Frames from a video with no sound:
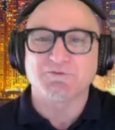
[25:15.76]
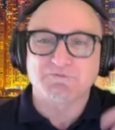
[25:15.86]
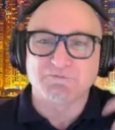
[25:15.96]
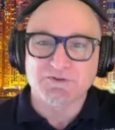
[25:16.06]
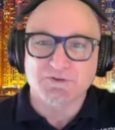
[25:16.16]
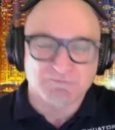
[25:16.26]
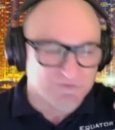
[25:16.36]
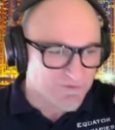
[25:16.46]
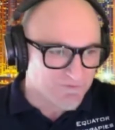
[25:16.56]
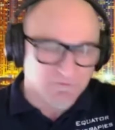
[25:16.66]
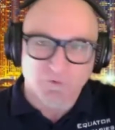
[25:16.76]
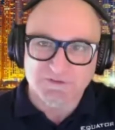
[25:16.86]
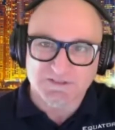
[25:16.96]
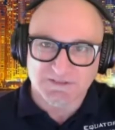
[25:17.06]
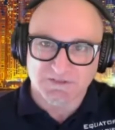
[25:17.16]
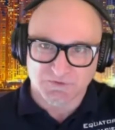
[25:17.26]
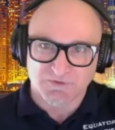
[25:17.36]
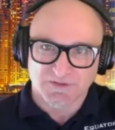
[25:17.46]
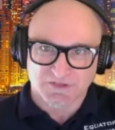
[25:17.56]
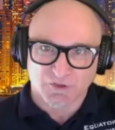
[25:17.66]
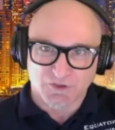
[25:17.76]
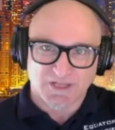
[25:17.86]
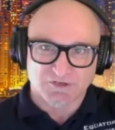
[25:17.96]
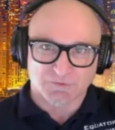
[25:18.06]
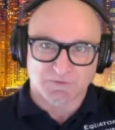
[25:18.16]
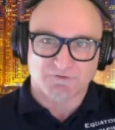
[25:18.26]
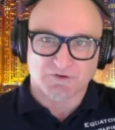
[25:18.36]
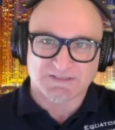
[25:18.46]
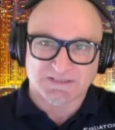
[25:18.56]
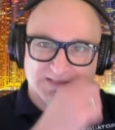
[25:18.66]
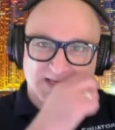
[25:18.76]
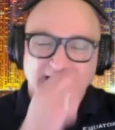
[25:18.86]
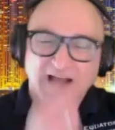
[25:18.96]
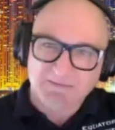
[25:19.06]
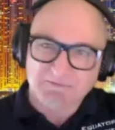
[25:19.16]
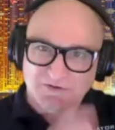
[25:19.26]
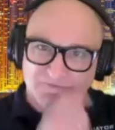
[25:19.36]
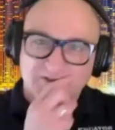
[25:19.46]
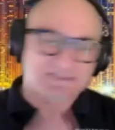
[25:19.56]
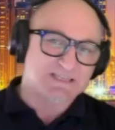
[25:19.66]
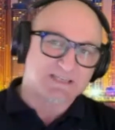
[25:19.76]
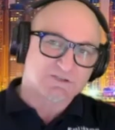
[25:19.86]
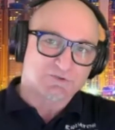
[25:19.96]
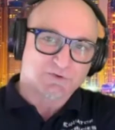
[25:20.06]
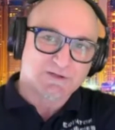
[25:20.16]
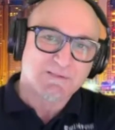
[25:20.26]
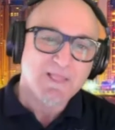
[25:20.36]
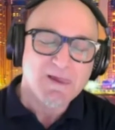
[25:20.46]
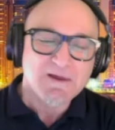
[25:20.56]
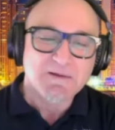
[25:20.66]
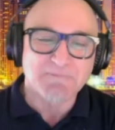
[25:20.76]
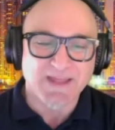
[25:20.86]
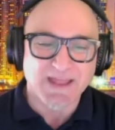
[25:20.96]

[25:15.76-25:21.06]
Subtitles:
when you're sort of forced to learn how to do it versus I'm going to volunteer to do it. But I am